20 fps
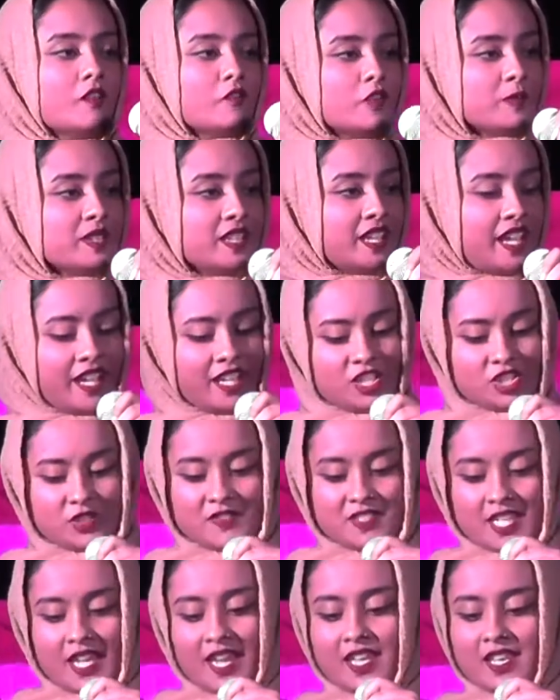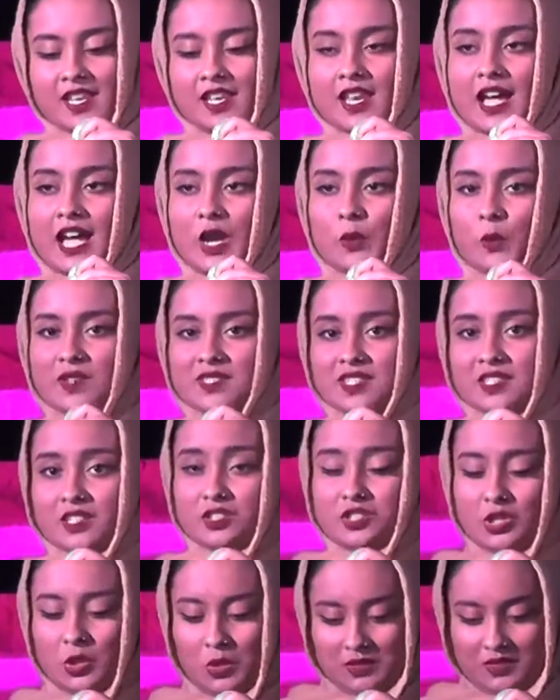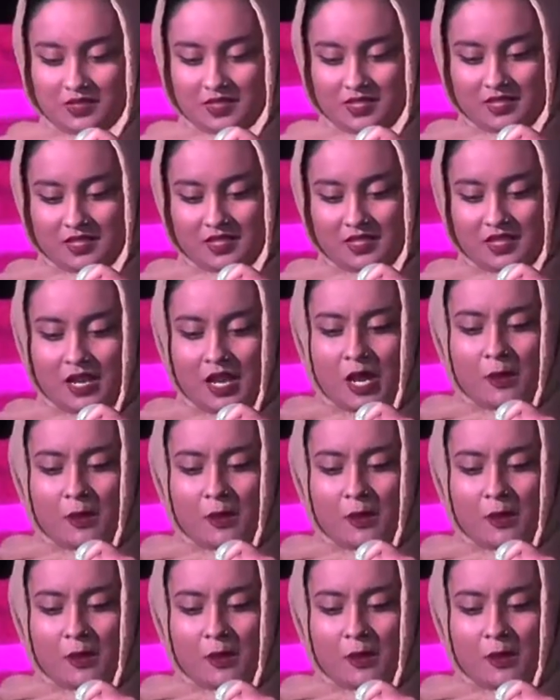From the age of 10, I was an adult.